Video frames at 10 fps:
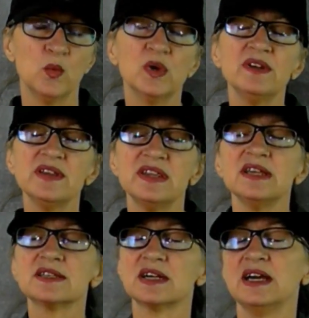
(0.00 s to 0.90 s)
one of the
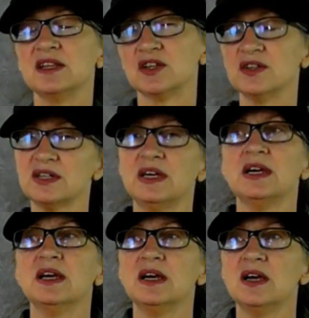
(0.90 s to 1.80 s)
things that I learned
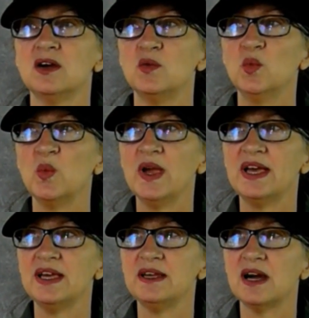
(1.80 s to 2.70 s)

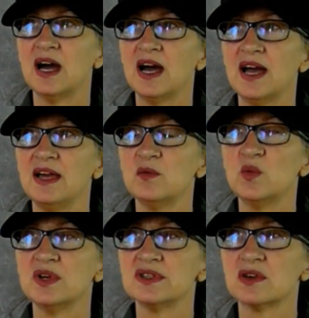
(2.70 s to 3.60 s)
when I
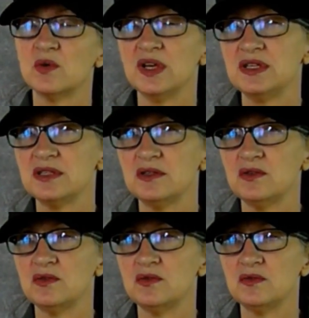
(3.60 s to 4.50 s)
was going to
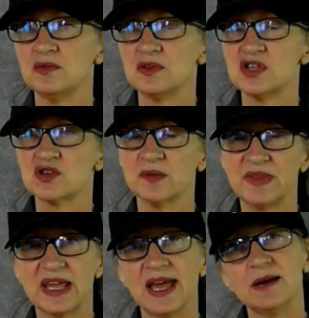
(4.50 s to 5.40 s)
strip
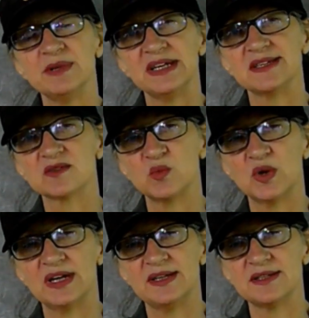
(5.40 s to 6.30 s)
the cabinets
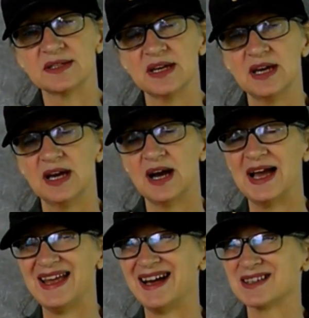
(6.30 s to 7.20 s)
was
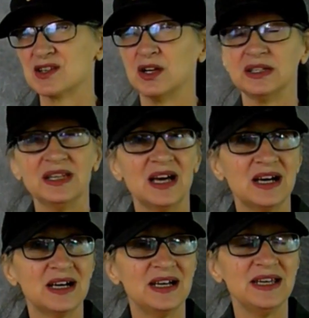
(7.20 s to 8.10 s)
I asked
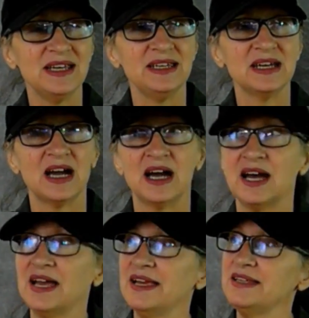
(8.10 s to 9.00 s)
online,
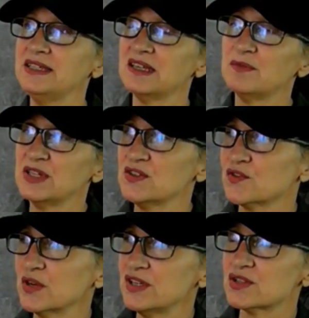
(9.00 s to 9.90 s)
I did did a bunch of
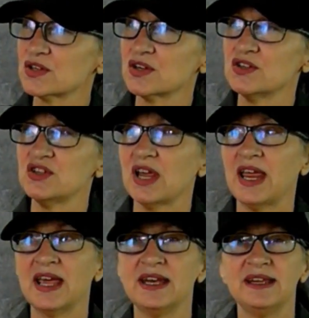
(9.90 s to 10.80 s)
research,
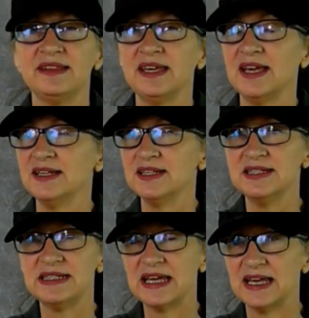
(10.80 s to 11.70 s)
and at the end of
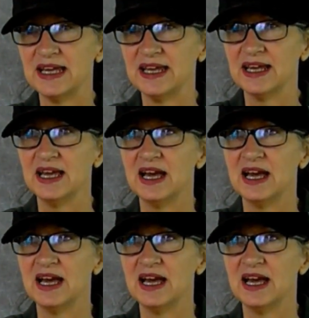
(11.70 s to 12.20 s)
the day,